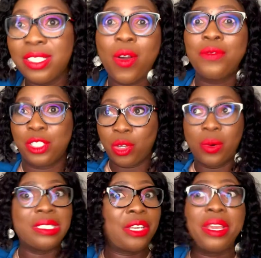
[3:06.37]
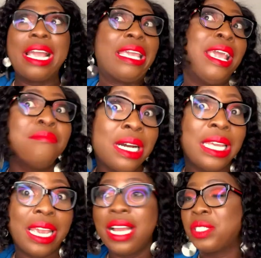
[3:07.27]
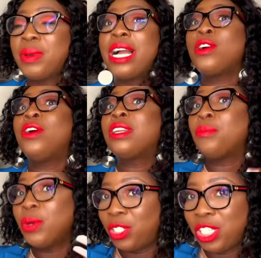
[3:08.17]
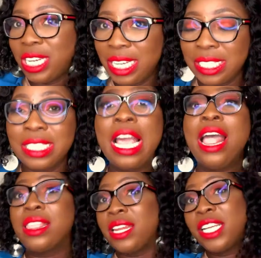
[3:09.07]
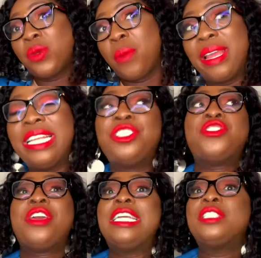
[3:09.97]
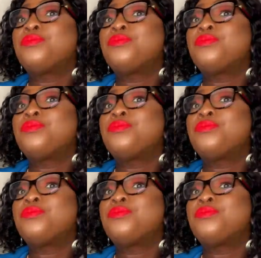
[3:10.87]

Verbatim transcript: of stores and you can get money cashback on purchases. The next one on my list here is